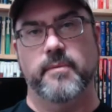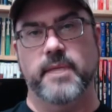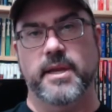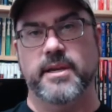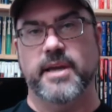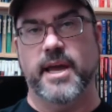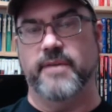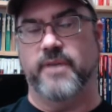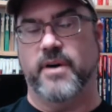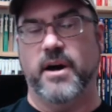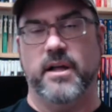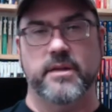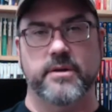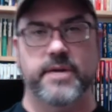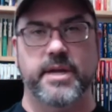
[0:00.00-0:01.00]
In
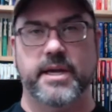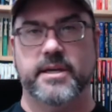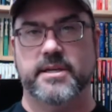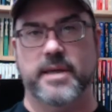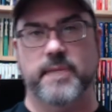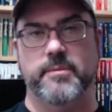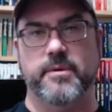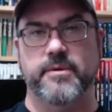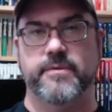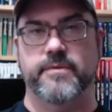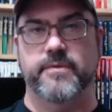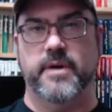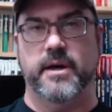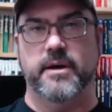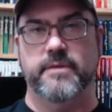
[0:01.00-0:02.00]
kind of a holodeck type
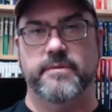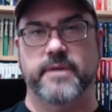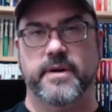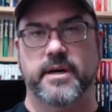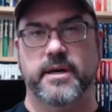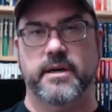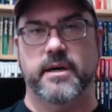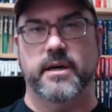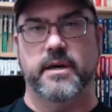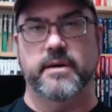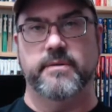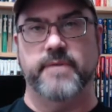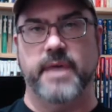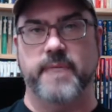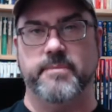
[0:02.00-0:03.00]

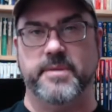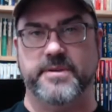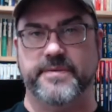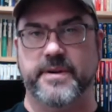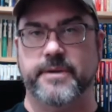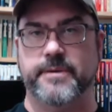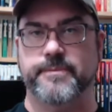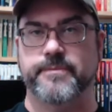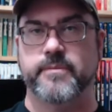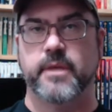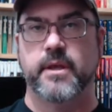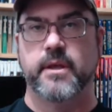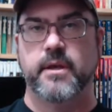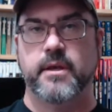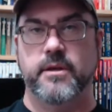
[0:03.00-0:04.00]
of atmosphere,
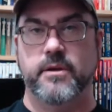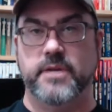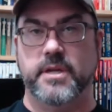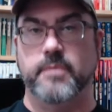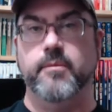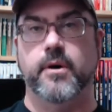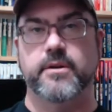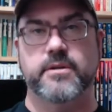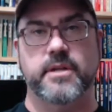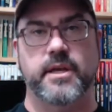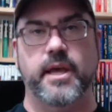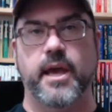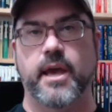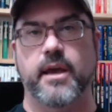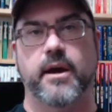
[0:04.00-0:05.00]
using
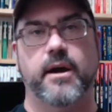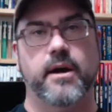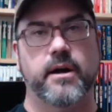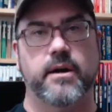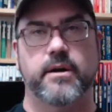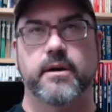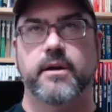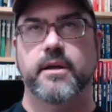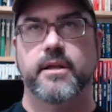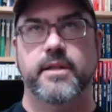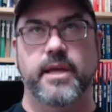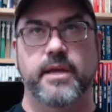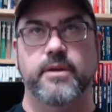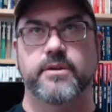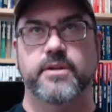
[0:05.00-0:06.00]
mostly AR.
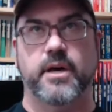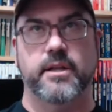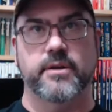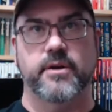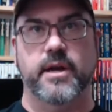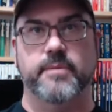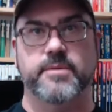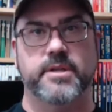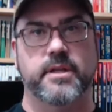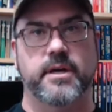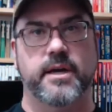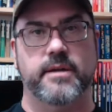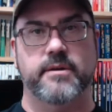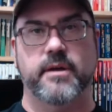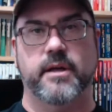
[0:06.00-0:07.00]
They use
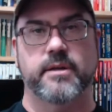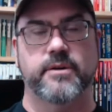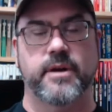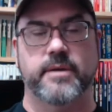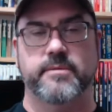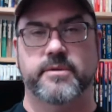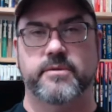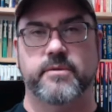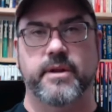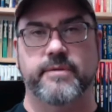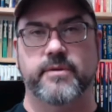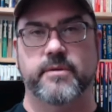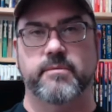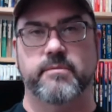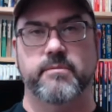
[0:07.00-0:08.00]
holograms a lot. Holograms
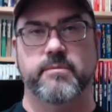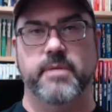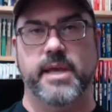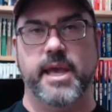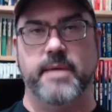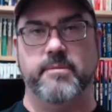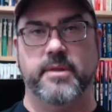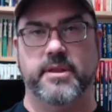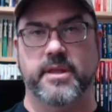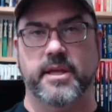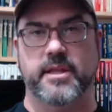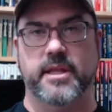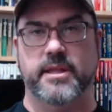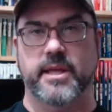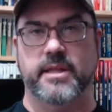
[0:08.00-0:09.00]
never became the
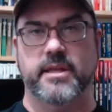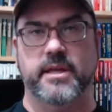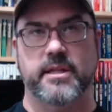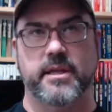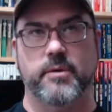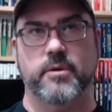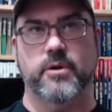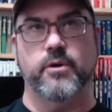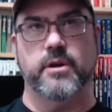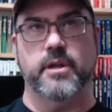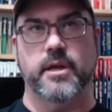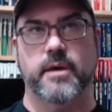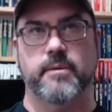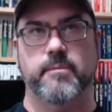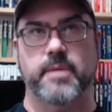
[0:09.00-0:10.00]
thing that they thought they were
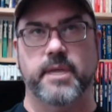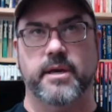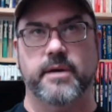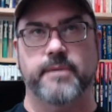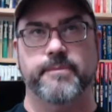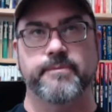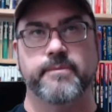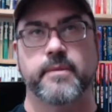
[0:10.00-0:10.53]
going to become.